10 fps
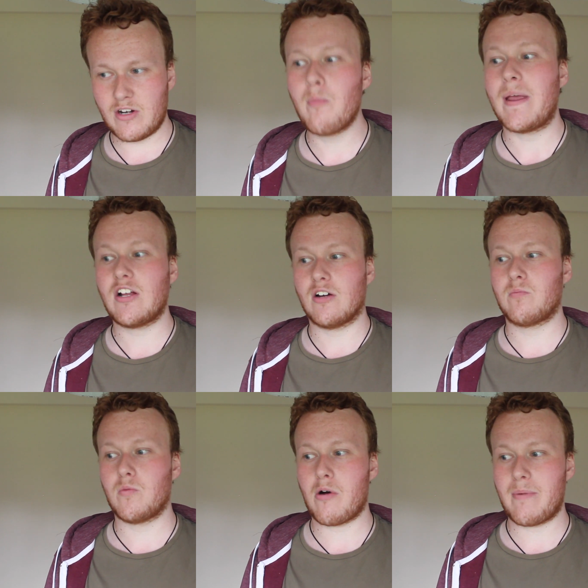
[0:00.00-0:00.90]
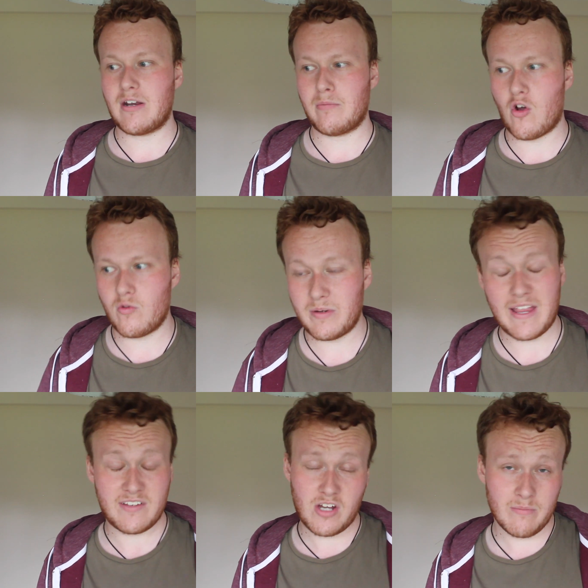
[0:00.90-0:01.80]
I know Pig God will probably end up going up
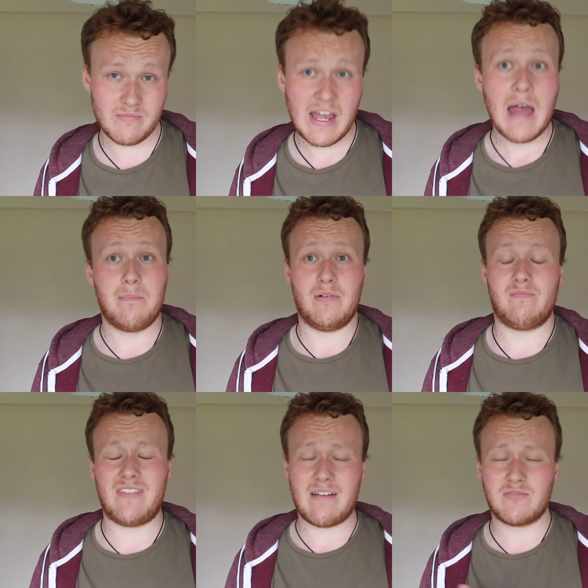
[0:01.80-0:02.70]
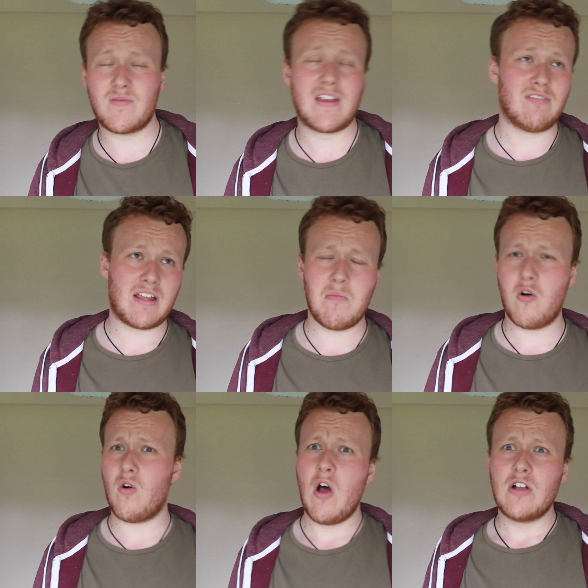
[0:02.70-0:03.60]
against Gums, but that, I'm just thinking of, like,
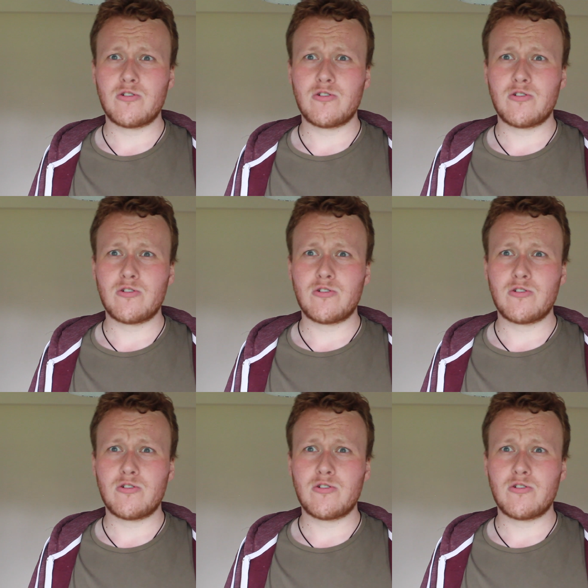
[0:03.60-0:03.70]
more